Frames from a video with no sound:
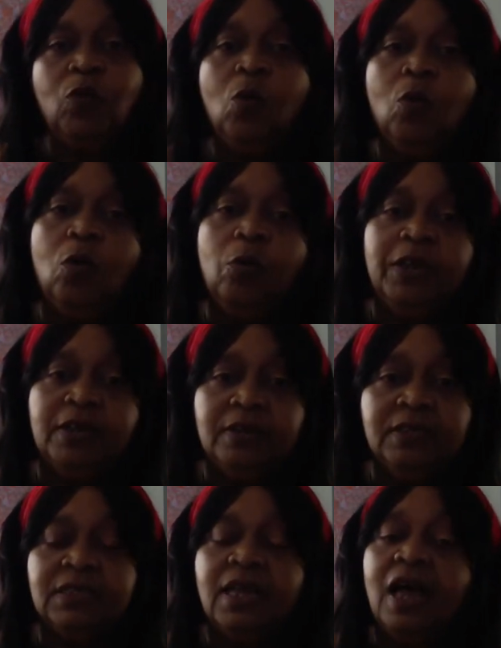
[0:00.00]
Or we could
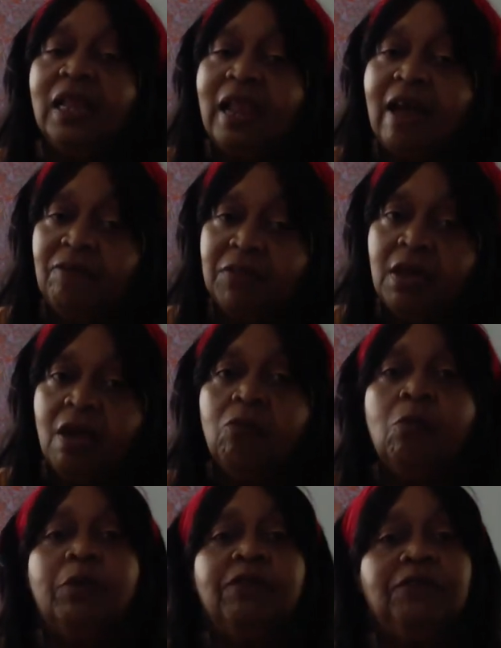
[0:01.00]
say Alafia
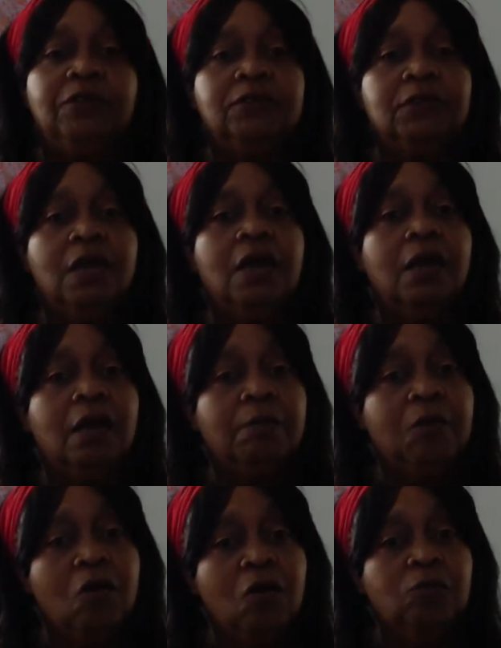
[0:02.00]
when we first come
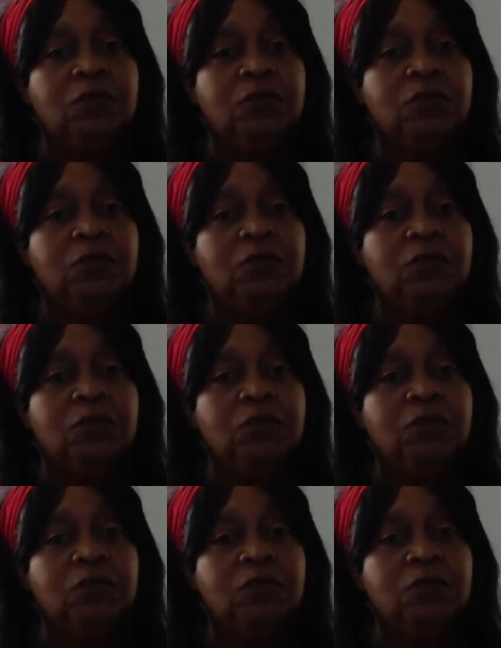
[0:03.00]
on,